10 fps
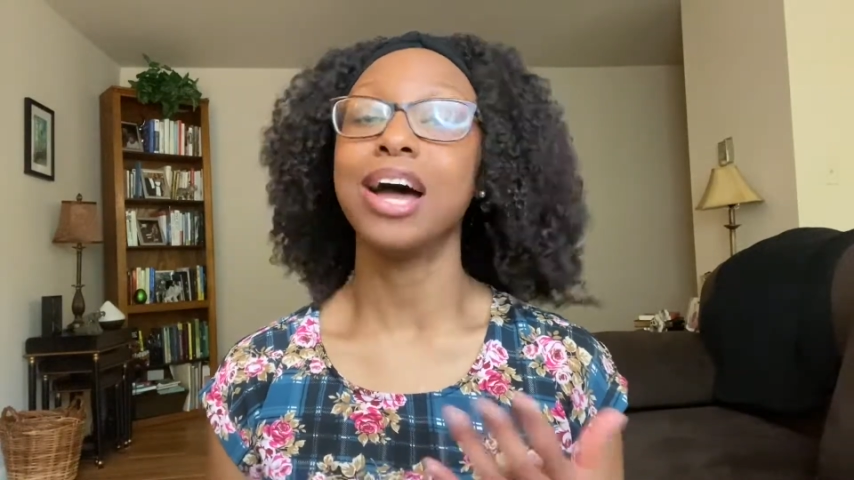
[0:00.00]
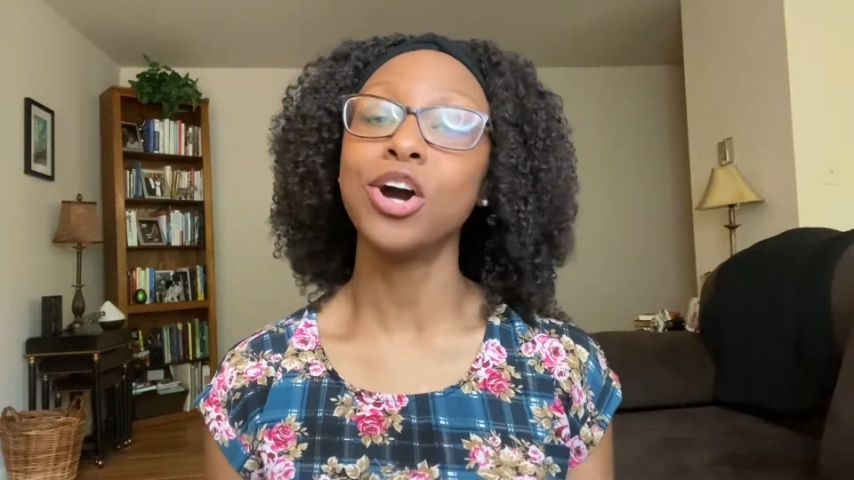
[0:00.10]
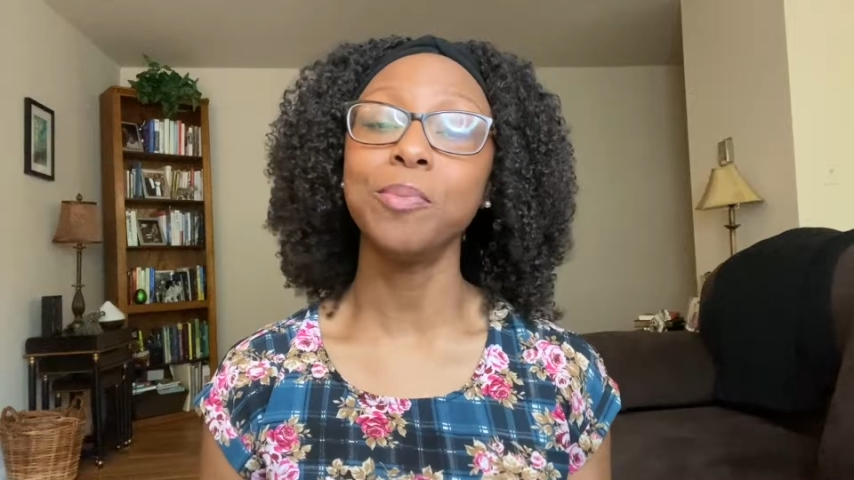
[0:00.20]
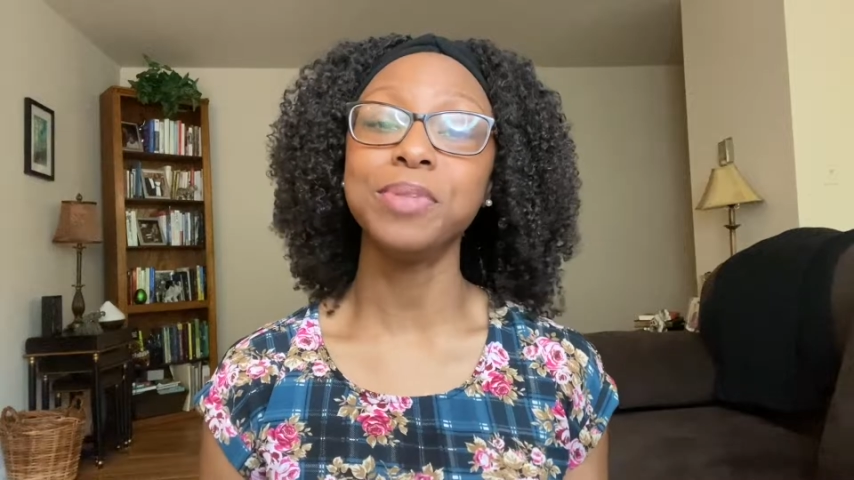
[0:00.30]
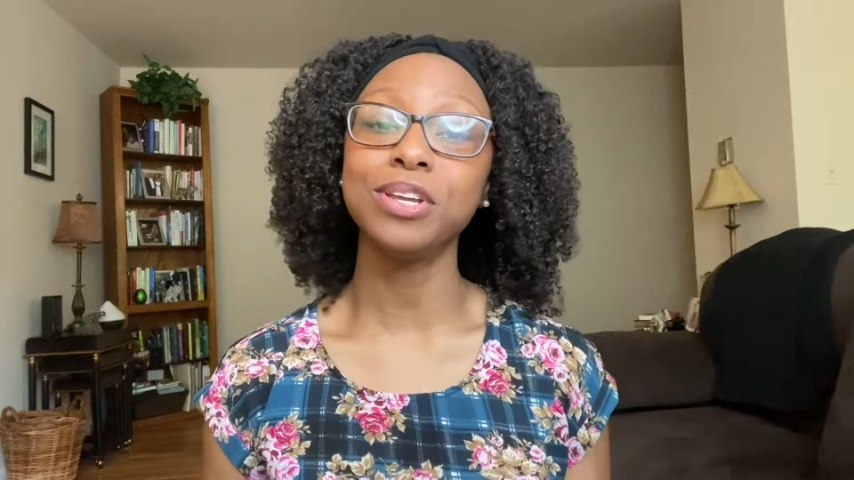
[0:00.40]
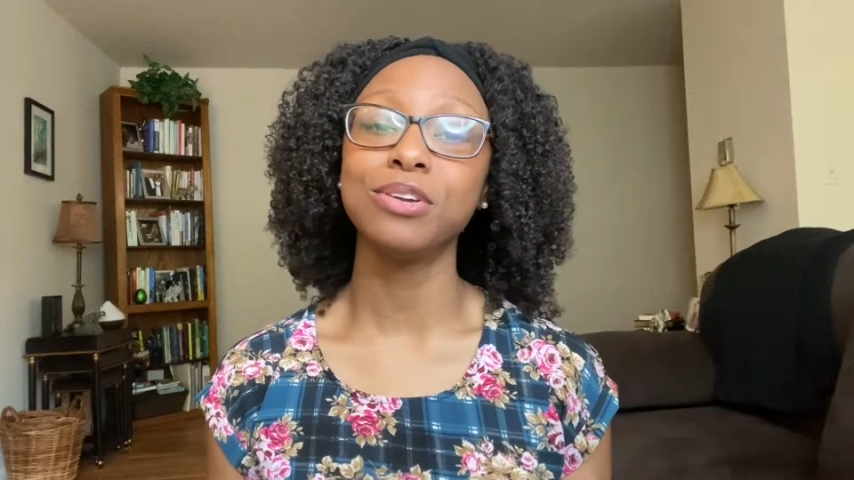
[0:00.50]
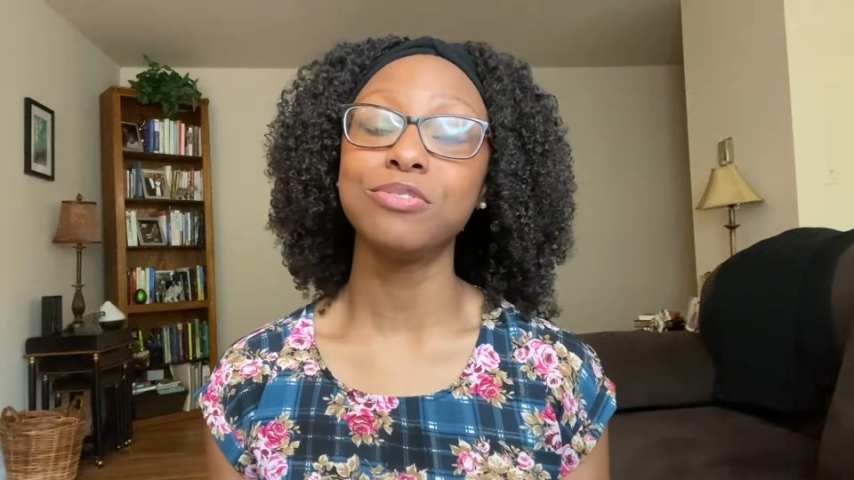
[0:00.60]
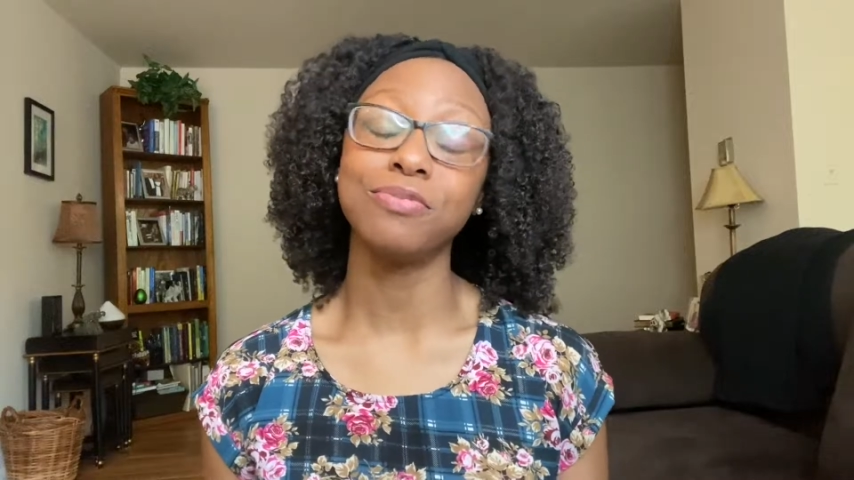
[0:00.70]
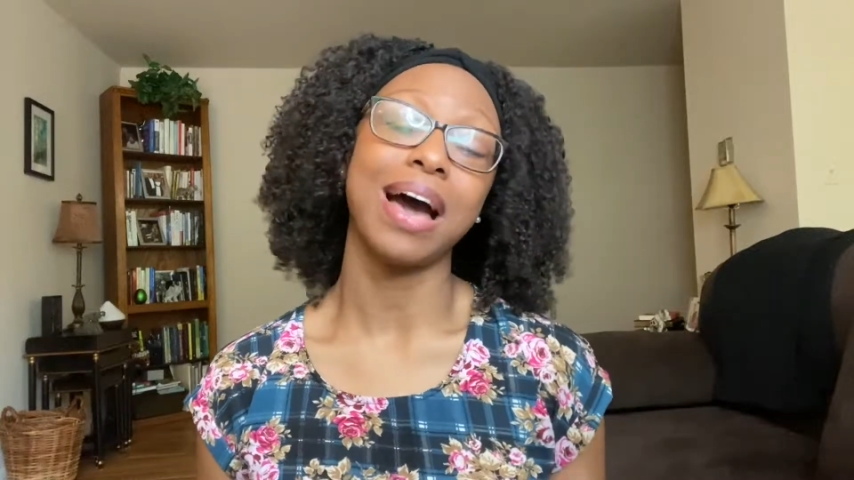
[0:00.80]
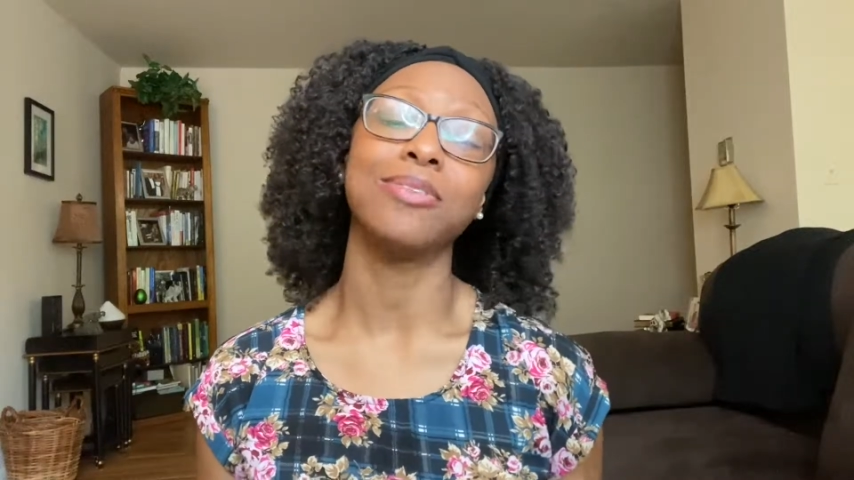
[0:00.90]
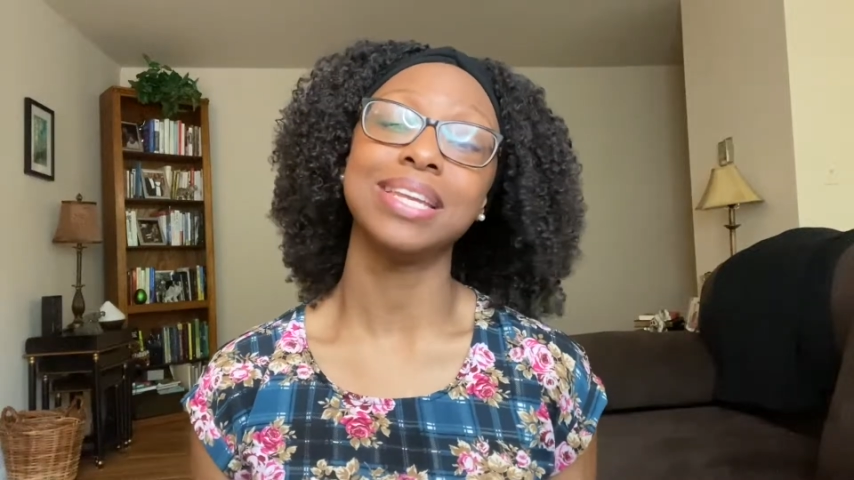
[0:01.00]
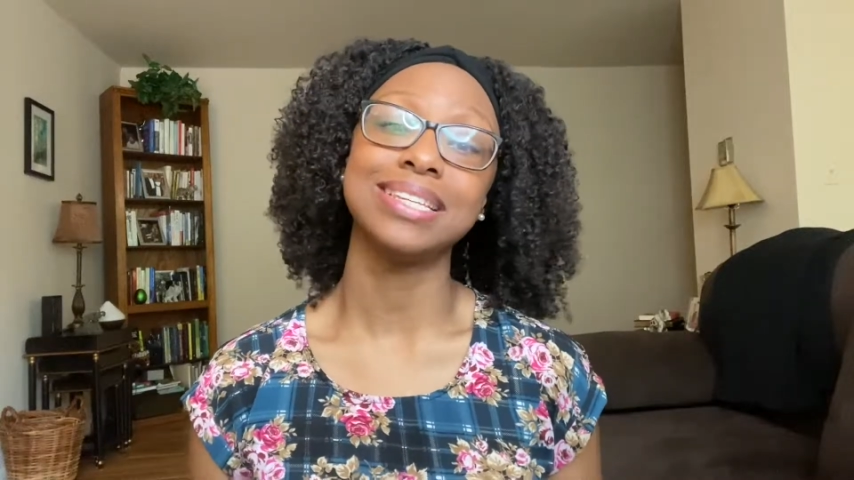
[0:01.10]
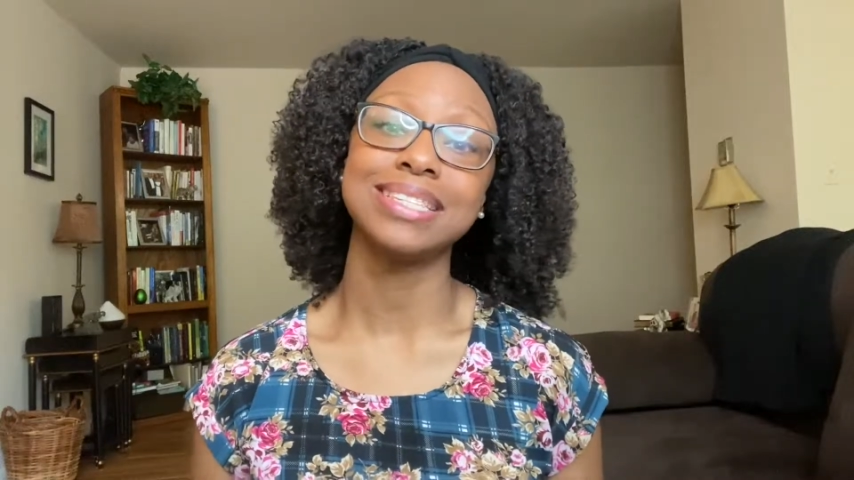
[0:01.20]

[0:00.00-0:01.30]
I hope that you found these